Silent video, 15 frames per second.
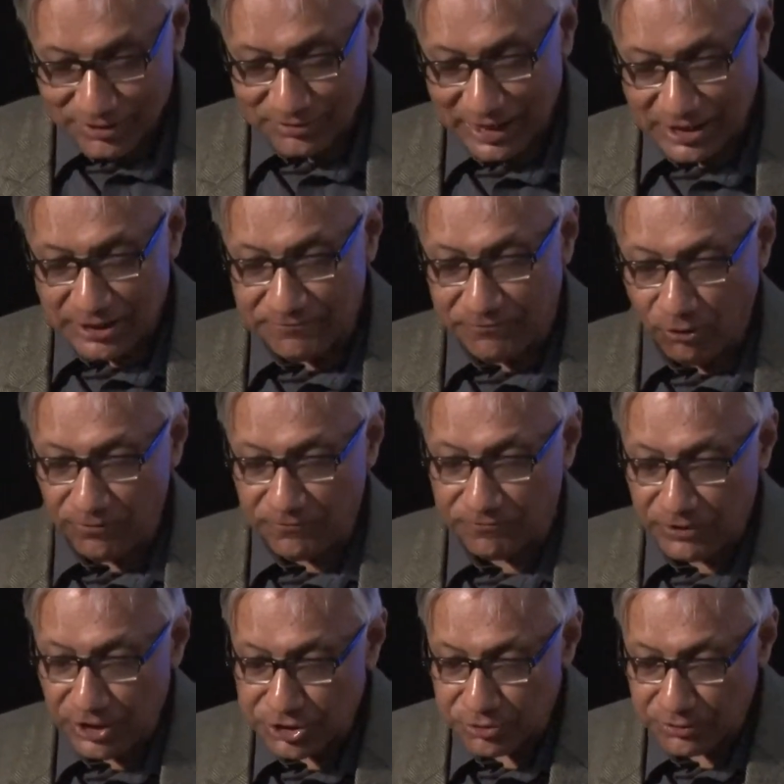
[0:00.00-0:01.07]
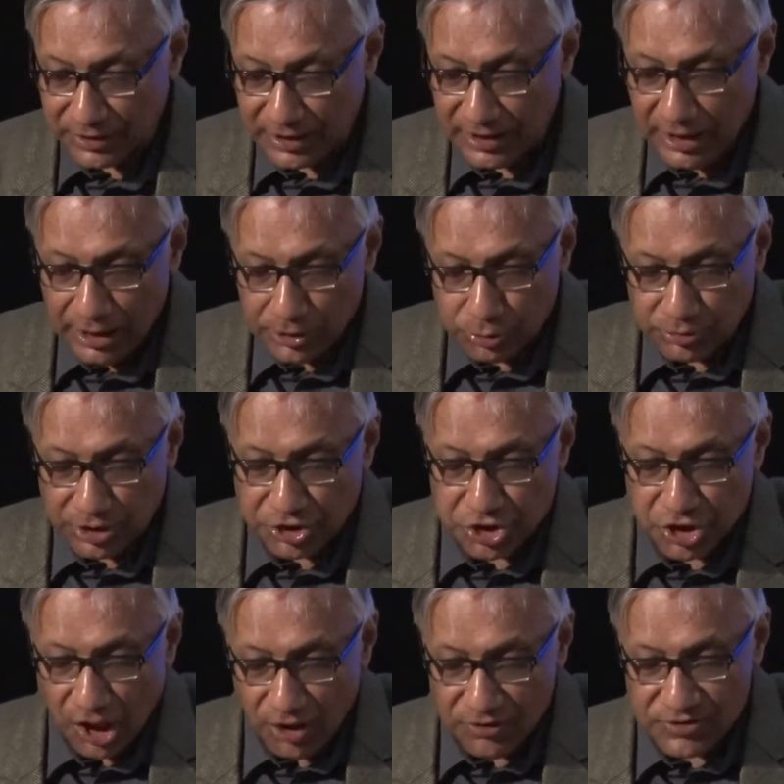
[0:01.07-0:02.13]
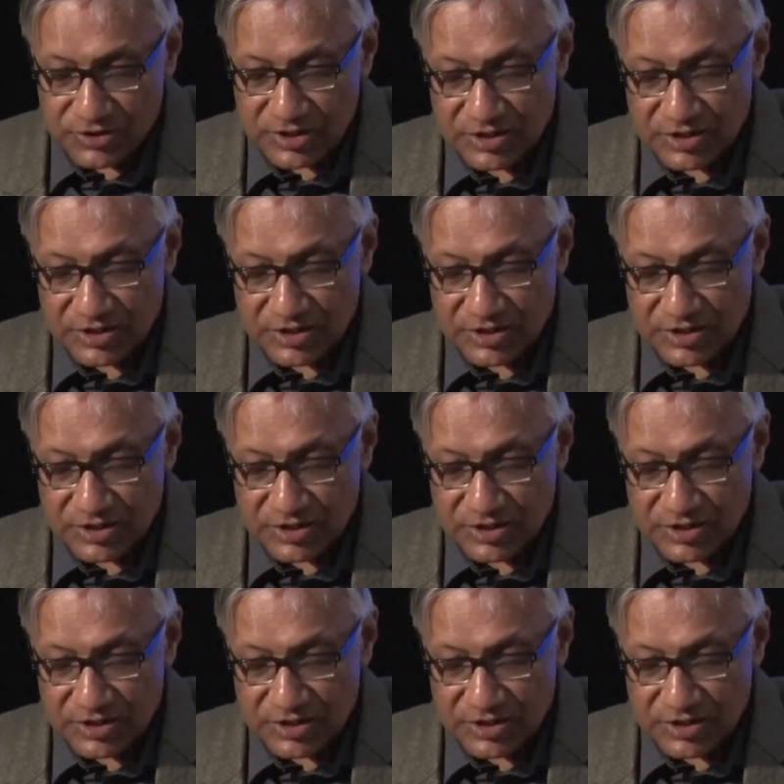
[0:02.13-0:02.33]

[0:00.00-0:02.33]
that evolved virtually through the chance